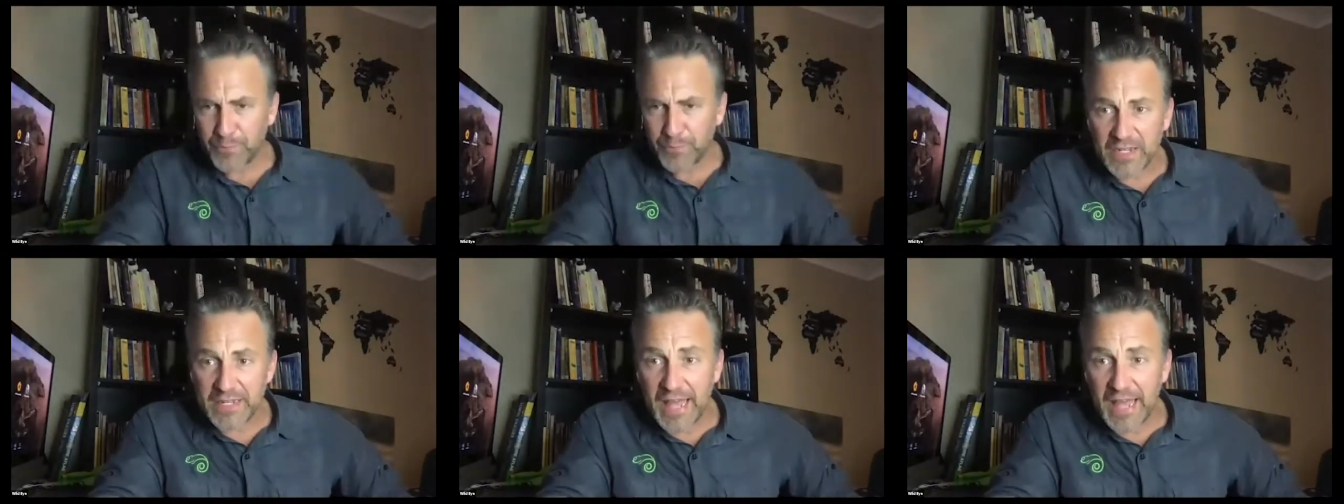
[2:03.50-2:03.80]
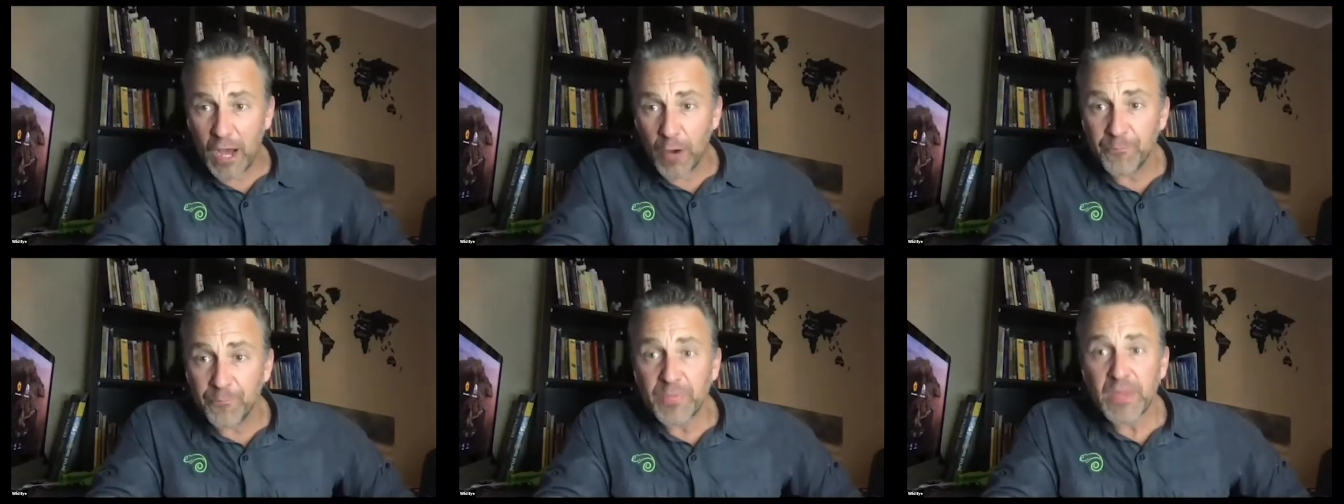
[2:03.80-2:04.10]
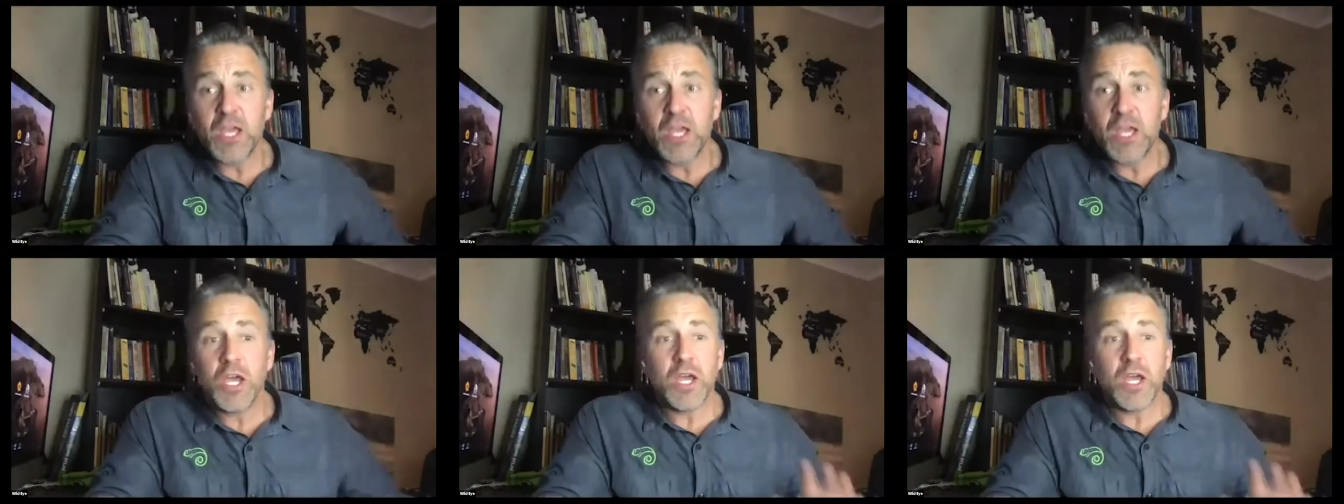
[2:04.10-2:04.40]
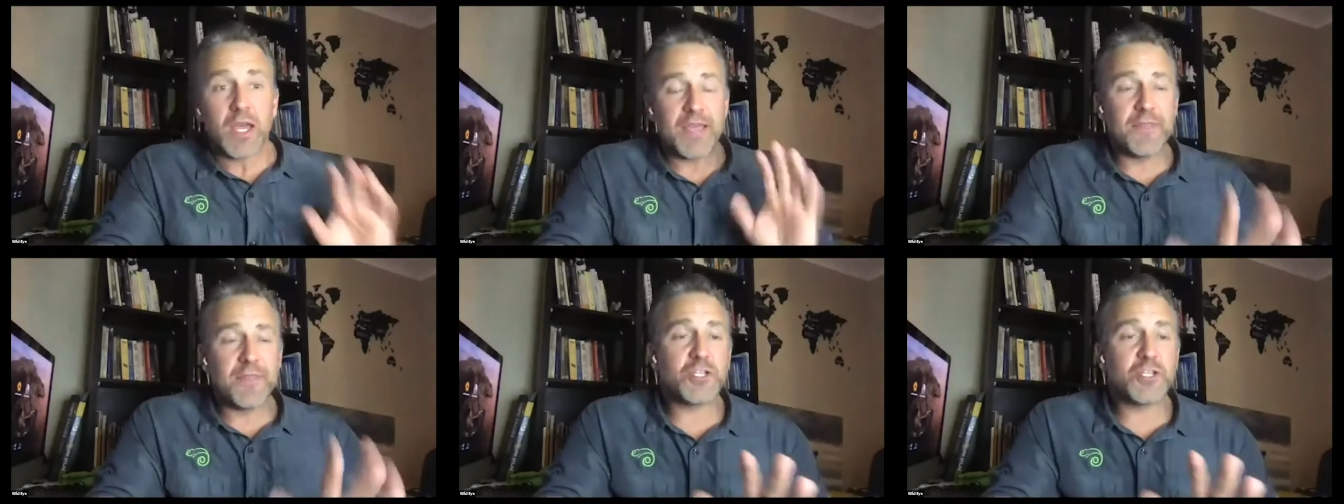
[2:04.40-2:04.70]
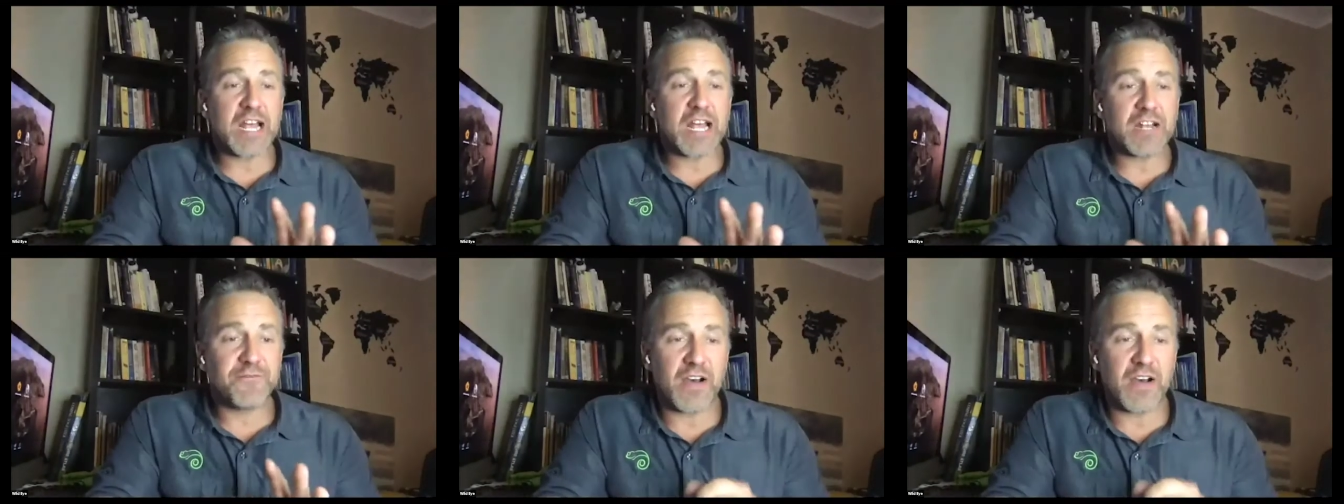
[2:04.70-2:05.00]
Now, in the
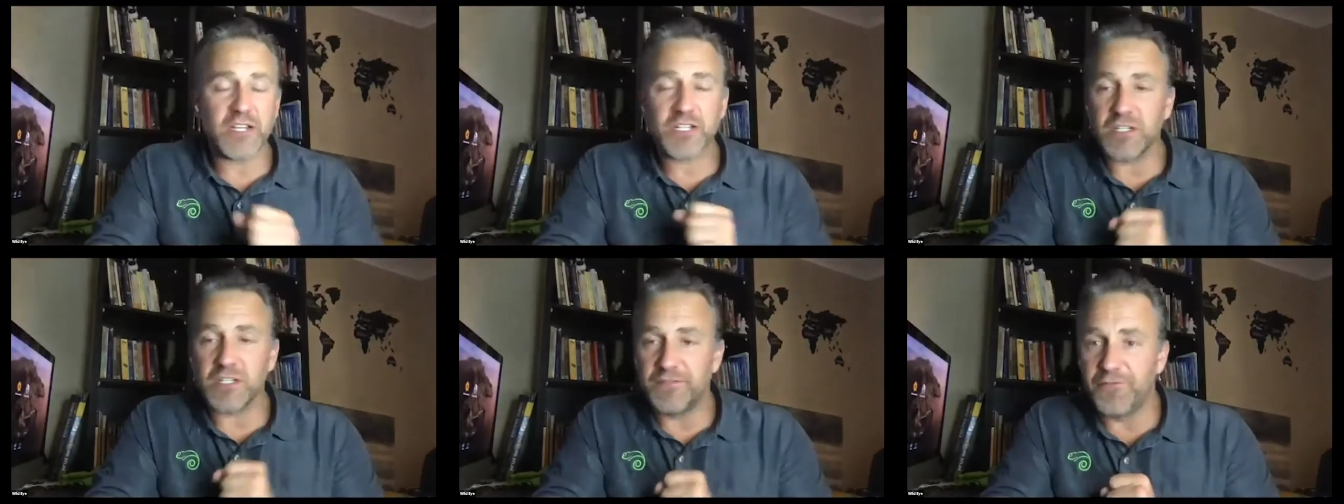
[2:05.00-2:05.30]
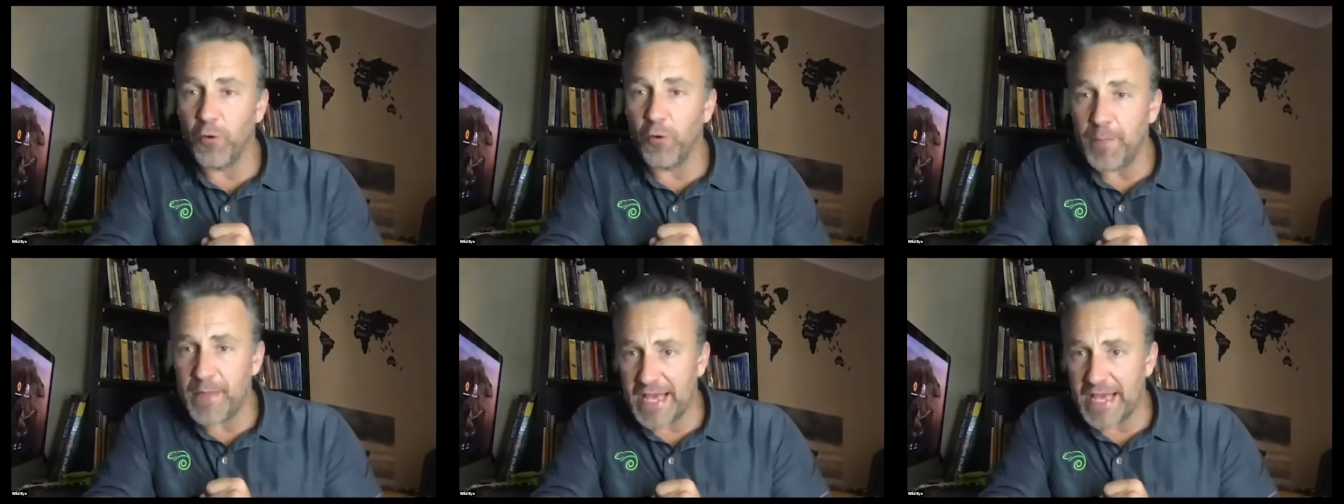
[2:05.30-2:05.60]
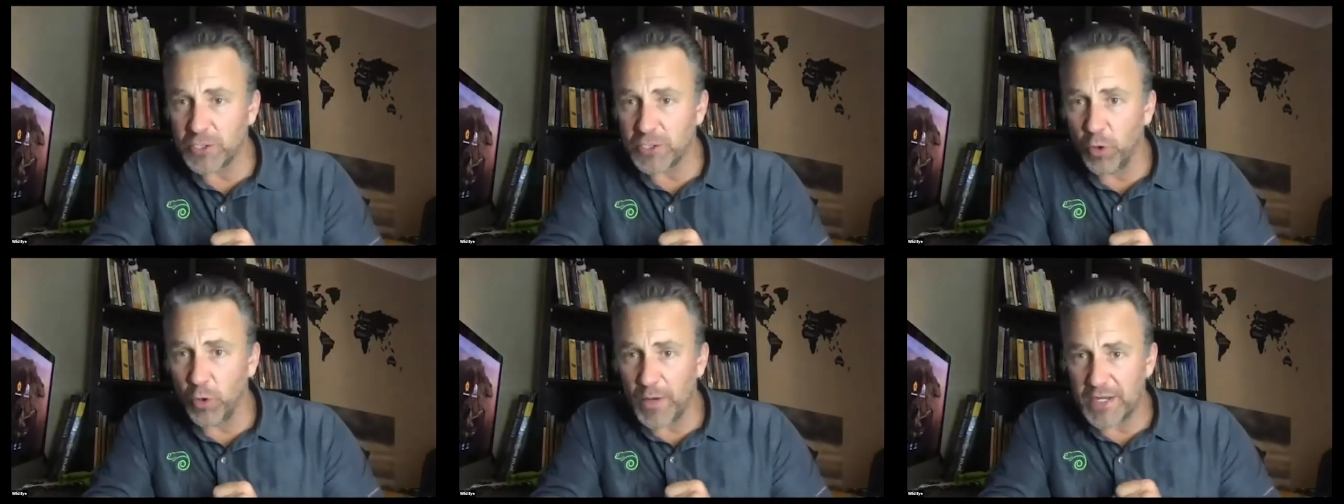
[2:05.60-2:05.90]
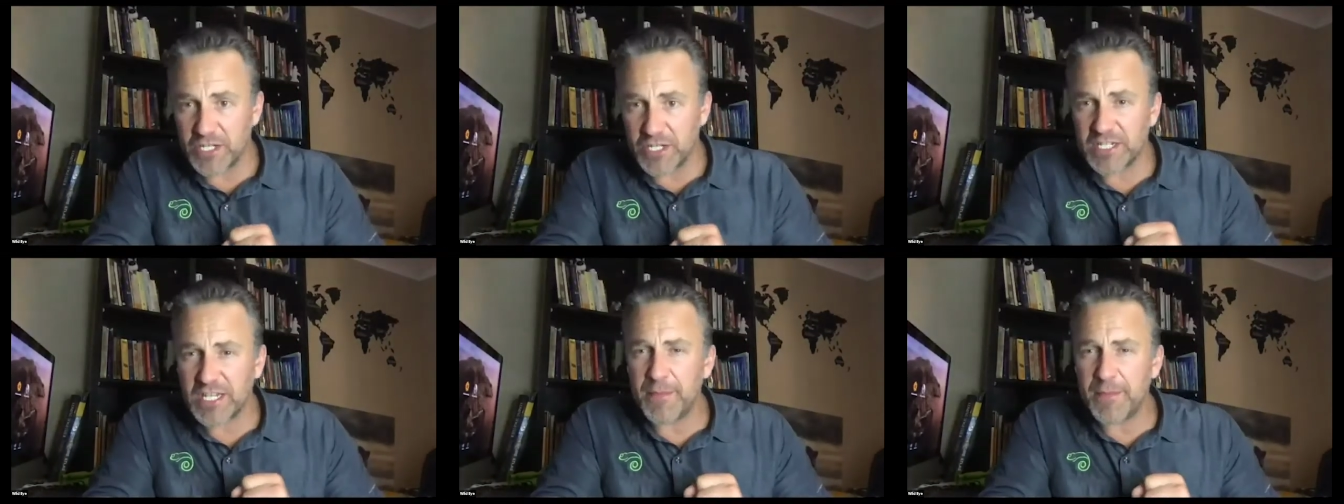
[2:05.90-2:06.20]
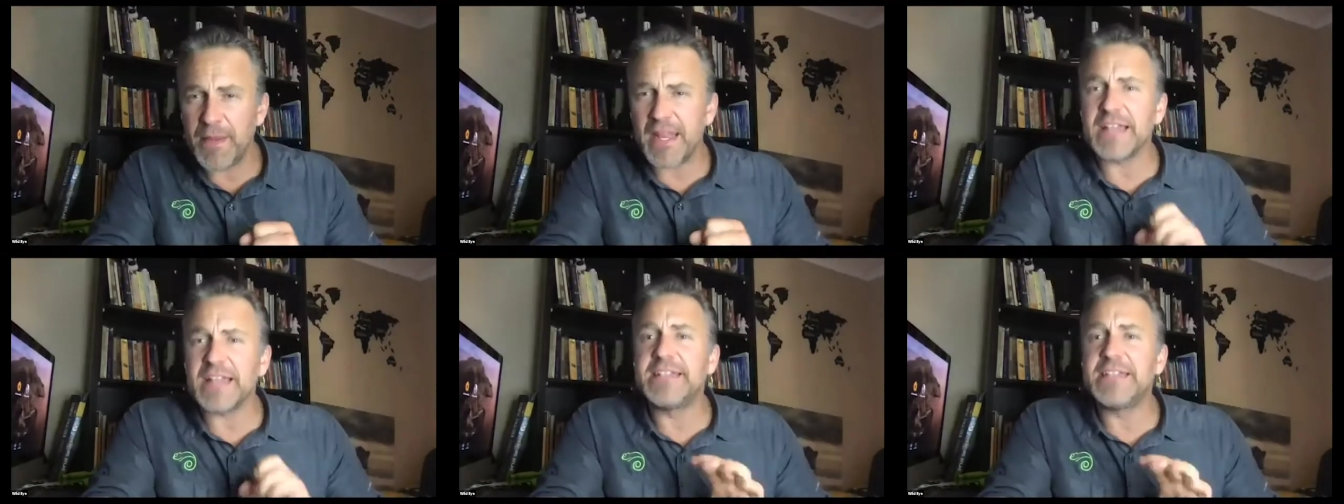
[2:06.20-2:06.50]
chat function for me, as always, just give
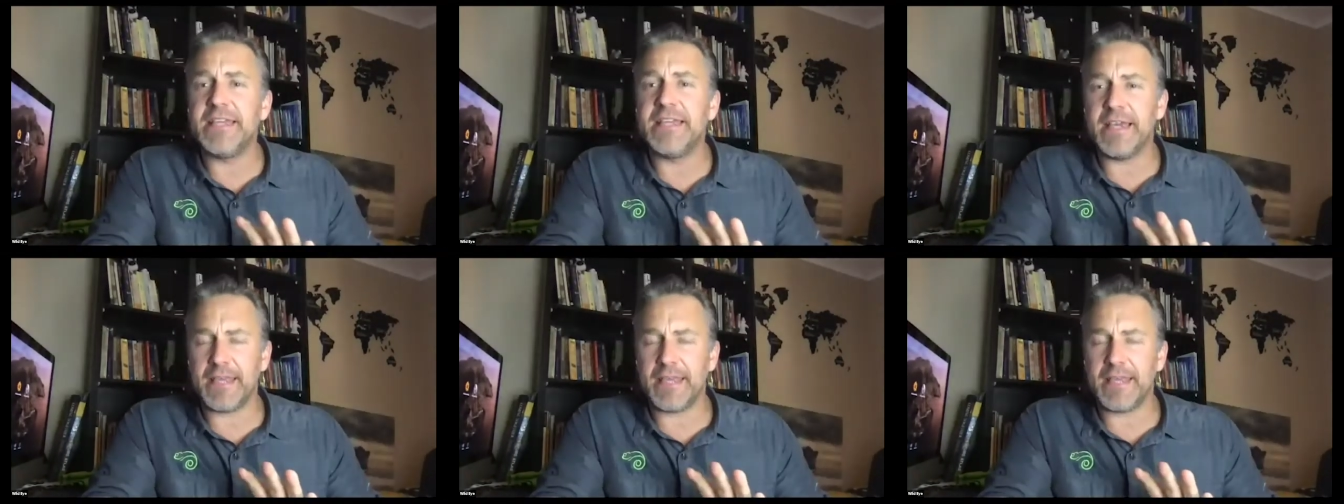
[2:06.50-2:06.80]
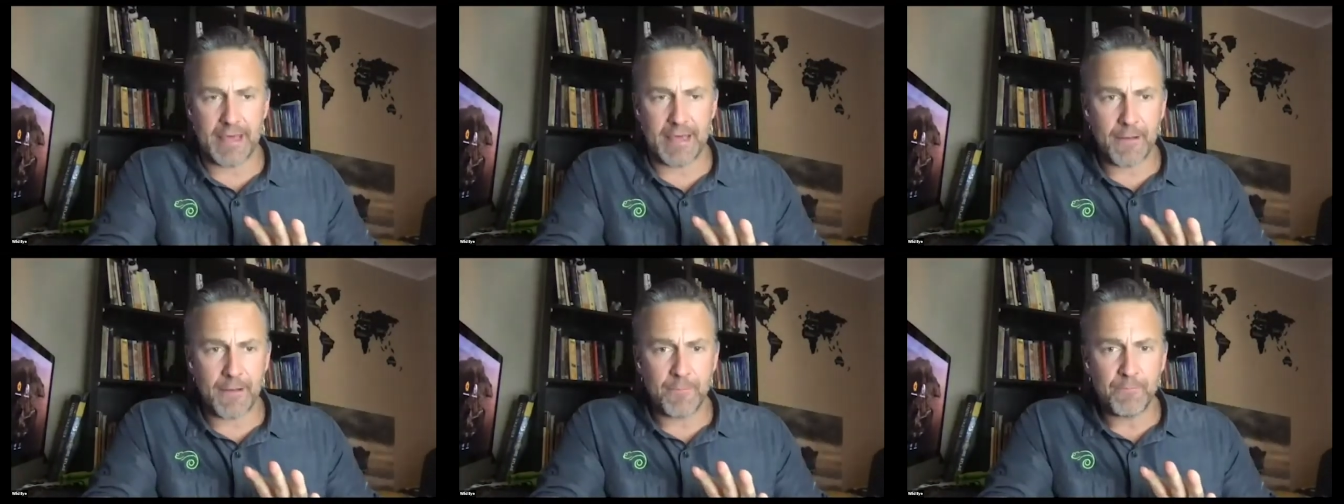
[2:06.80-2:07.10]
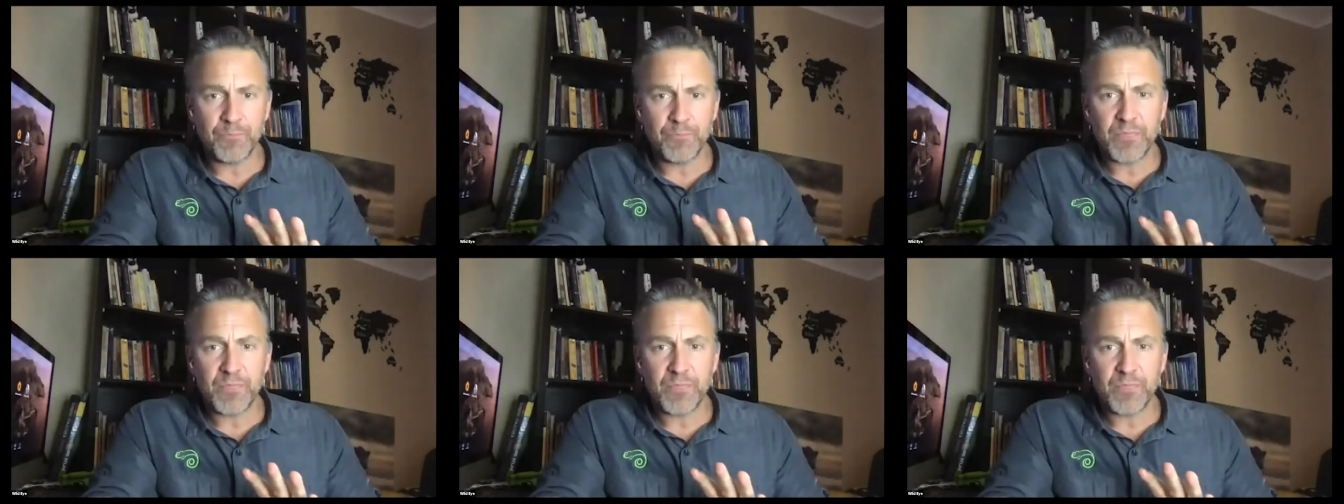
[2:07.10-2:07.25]
me an idea here.